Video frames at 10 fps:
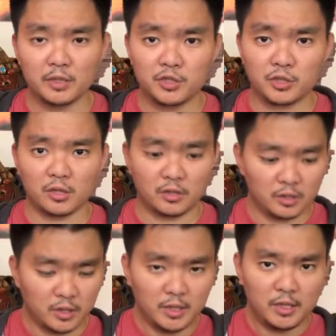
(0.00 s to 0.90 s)
each other
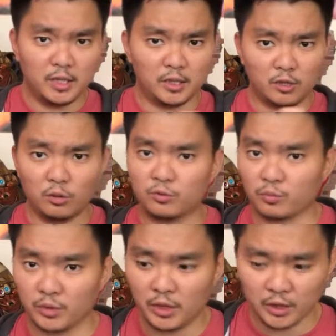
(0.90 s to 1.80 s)
and it looks
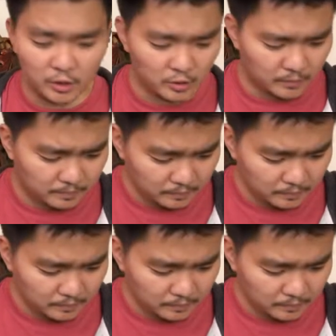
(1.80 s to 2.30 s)
really good.